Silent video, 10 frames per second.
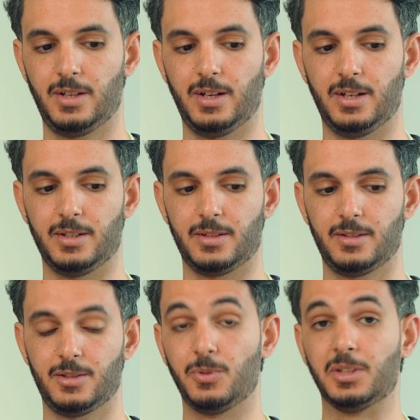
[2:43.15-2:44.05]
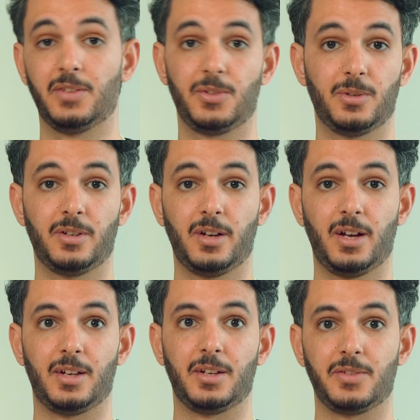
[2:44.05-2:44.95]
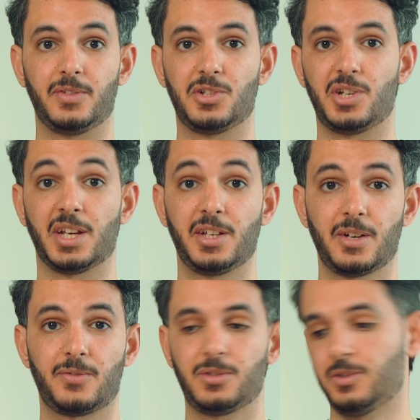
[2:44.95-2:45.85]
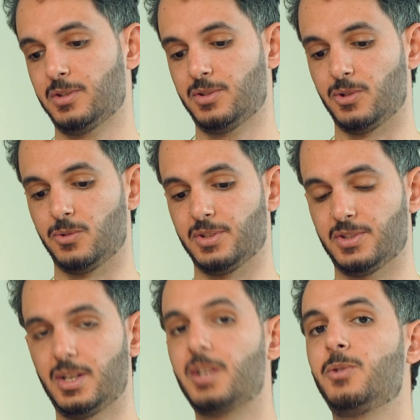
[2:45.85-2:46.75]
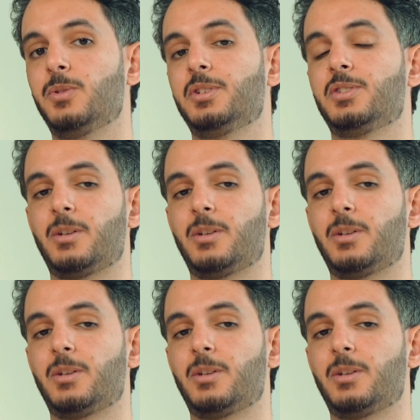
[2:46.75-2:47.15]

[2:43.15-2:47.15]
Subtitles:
And it will give you an even shakier footage. So instead you will need